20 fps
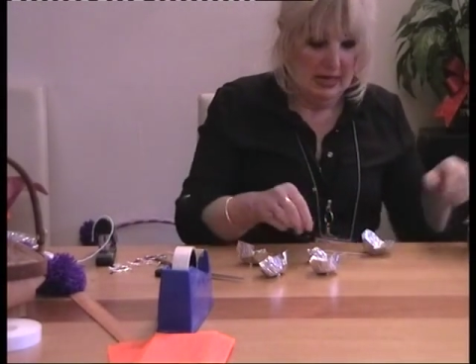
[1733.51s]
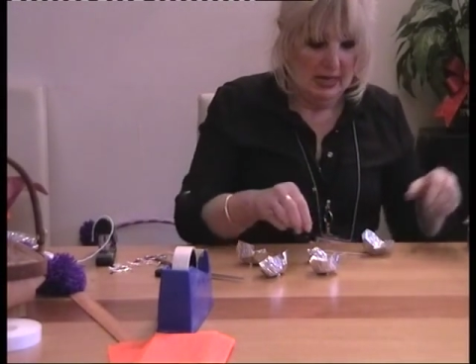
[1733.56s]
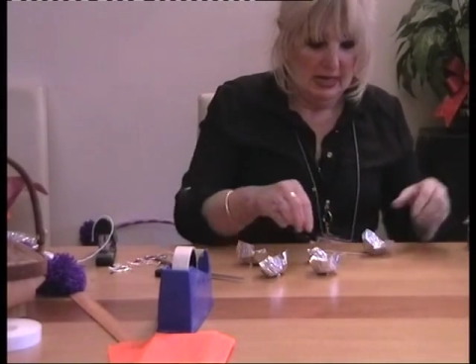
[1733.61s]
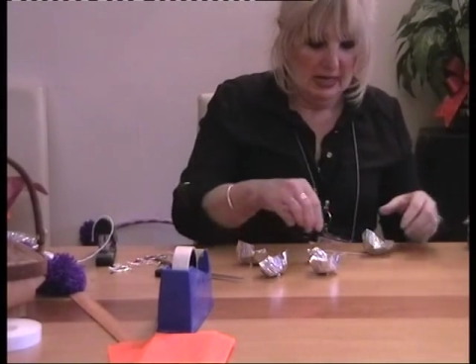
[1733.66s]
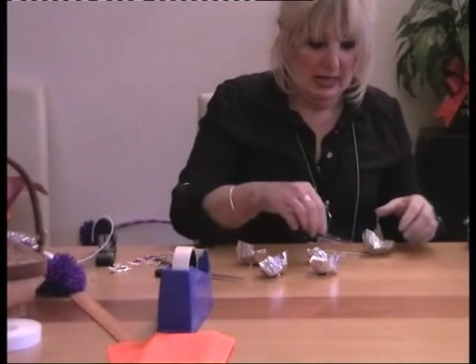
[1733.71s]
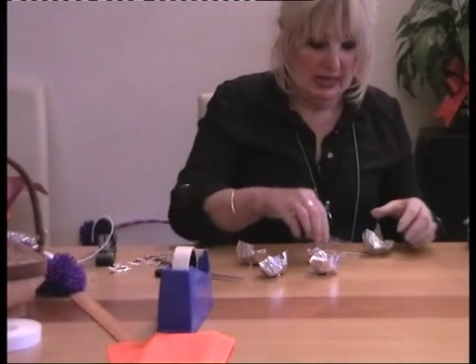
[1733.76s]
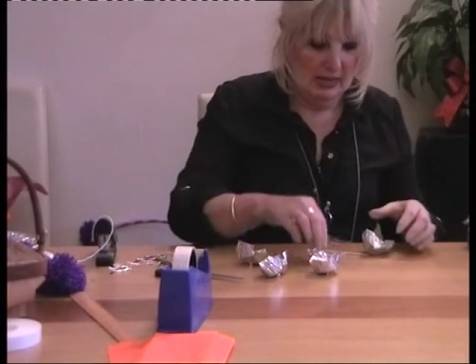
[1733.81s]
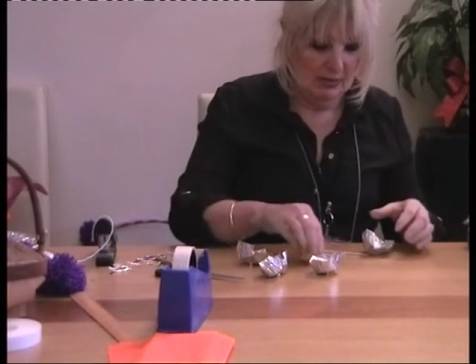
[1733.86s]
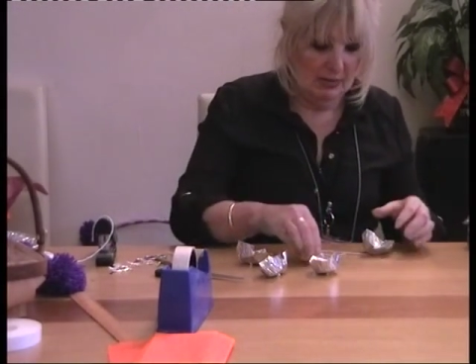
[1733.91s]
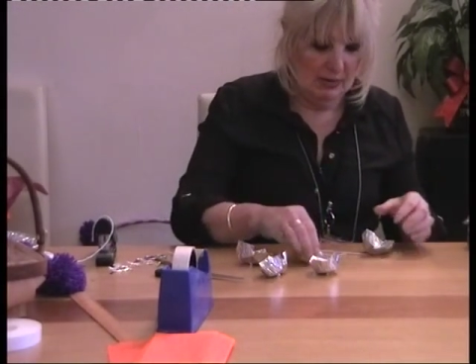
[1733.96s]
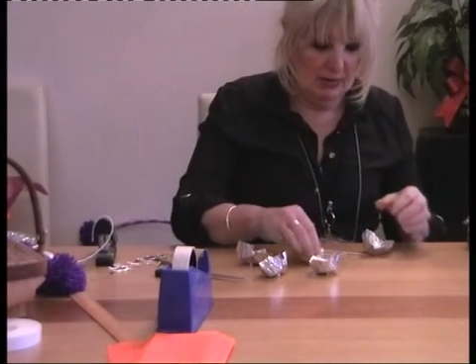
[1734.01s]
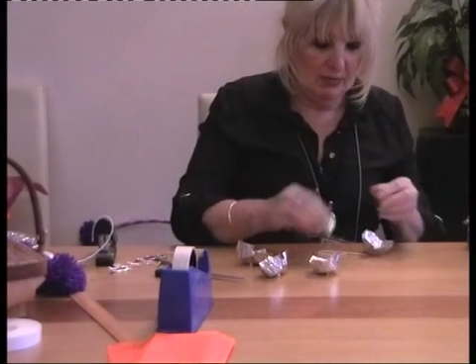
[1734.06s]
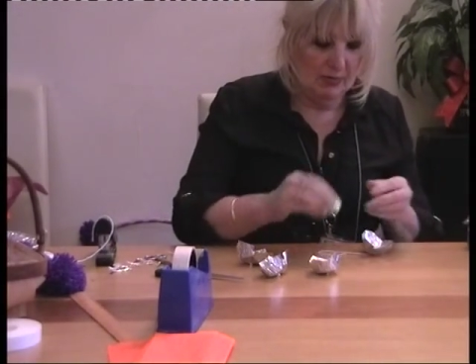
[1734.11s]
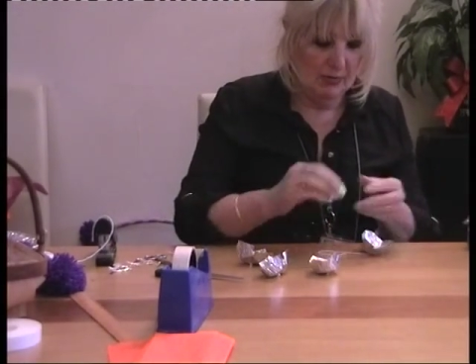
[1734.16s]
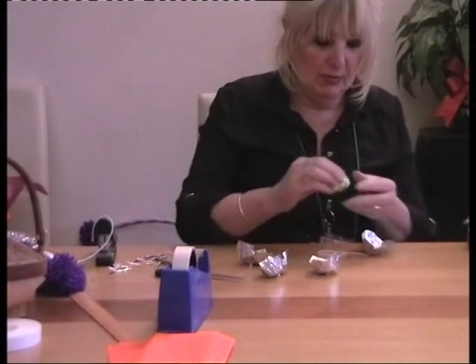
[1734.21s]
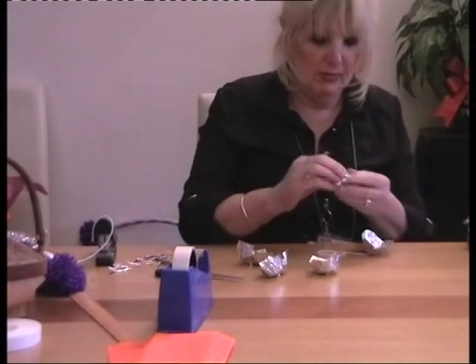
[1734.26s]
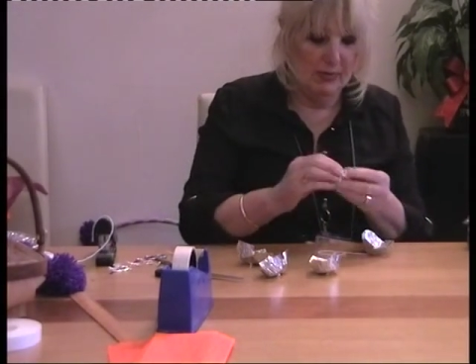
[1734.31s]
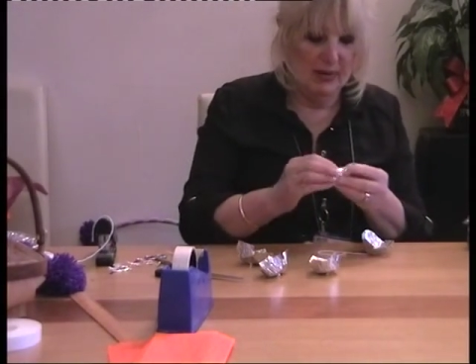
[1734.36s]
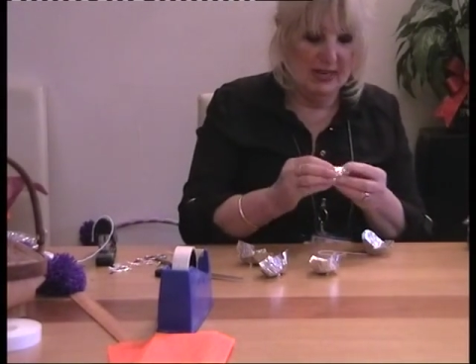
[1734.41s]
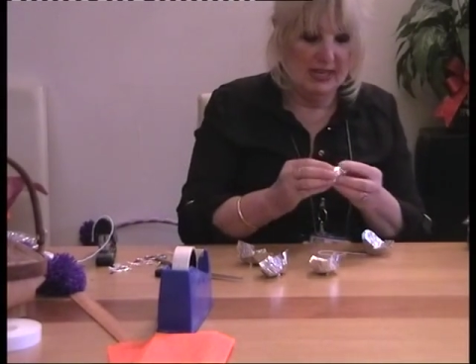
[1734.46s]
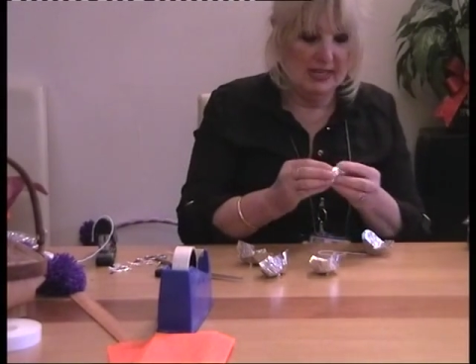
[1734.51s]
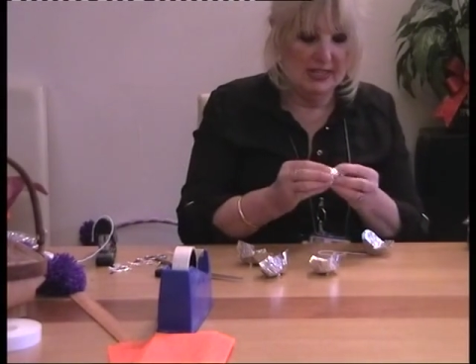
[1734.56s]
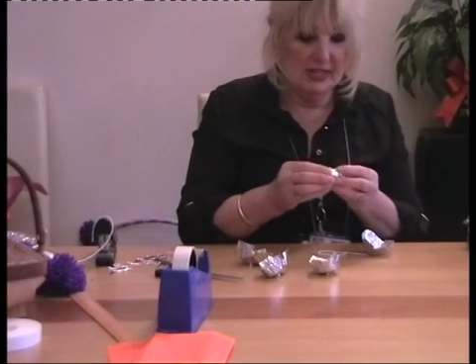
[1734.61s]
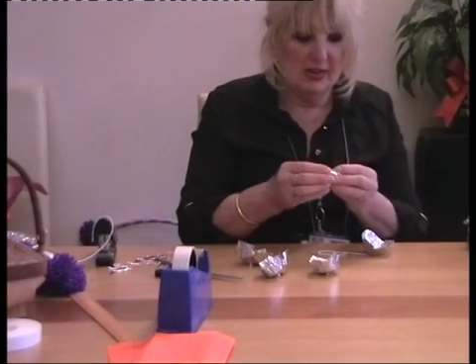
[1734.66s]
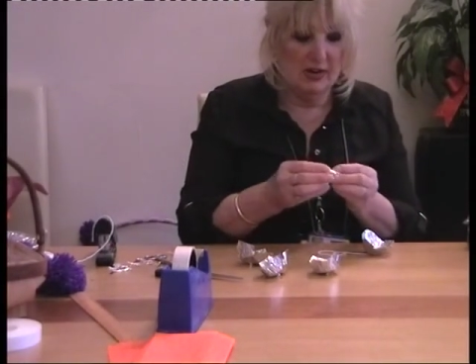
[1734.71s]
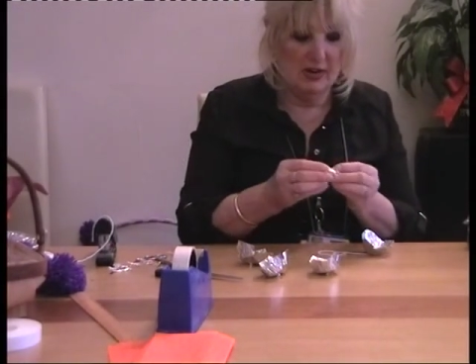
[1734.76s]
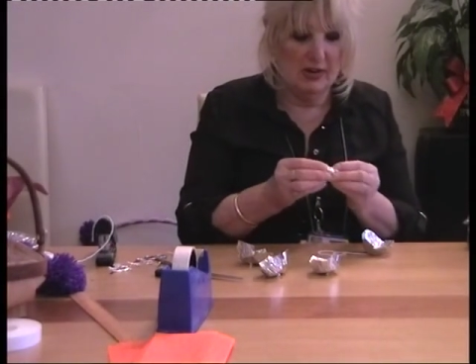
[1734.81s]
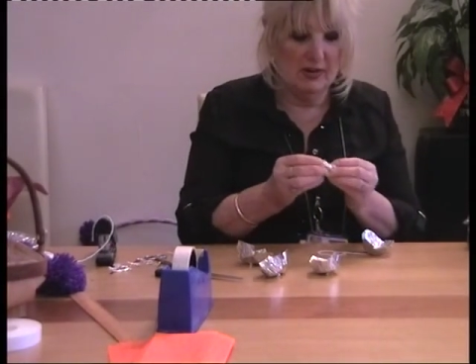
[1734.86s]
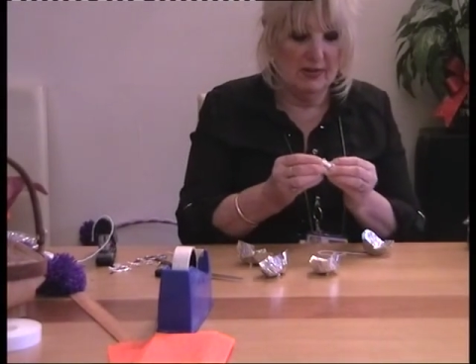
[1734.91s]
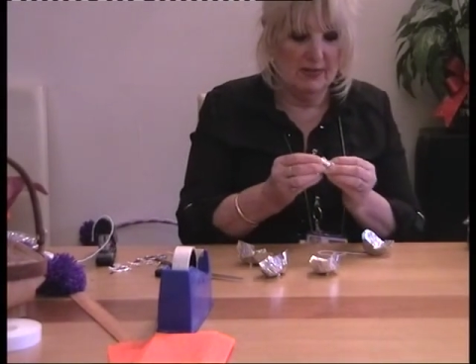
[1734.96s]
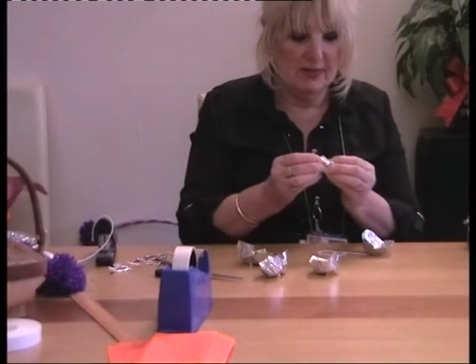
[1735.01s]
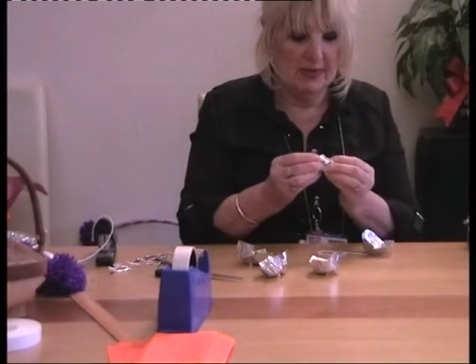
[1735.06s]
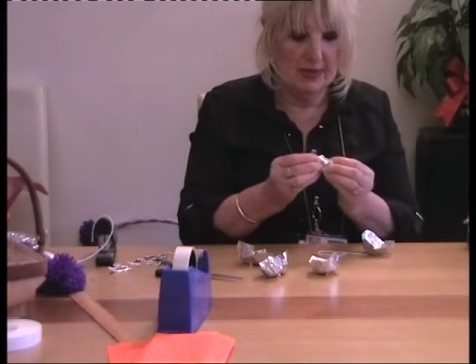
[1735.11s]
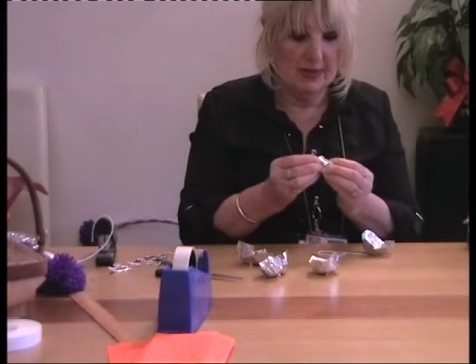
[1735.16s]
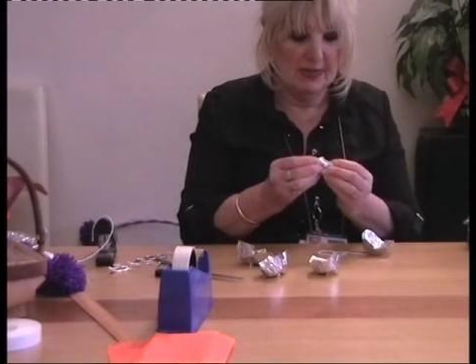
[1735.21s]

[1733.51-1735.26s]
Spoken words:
And then we place our